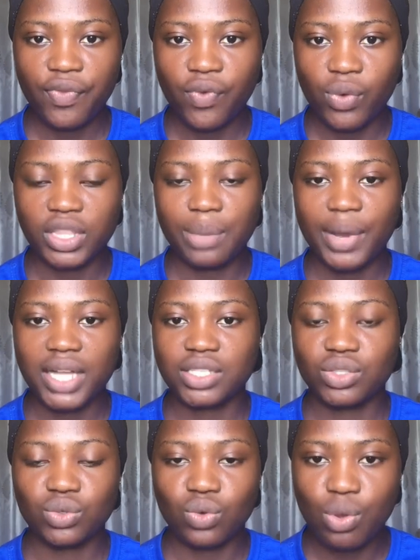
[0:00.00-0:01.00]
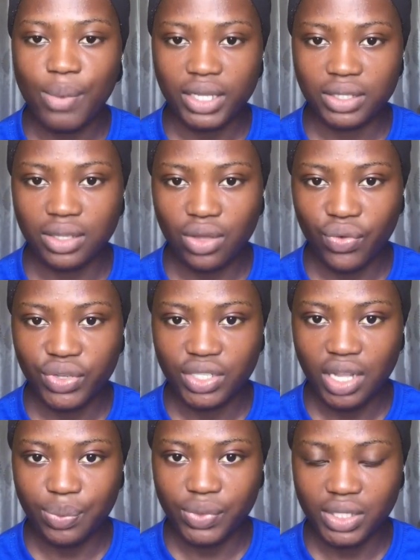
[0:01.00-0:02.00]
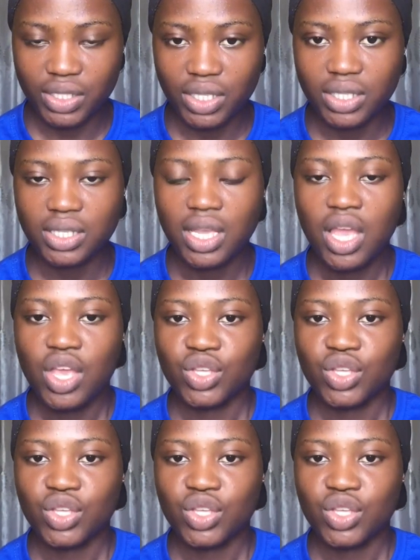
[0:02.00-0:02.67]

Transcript: for the parties to go back to their original positions.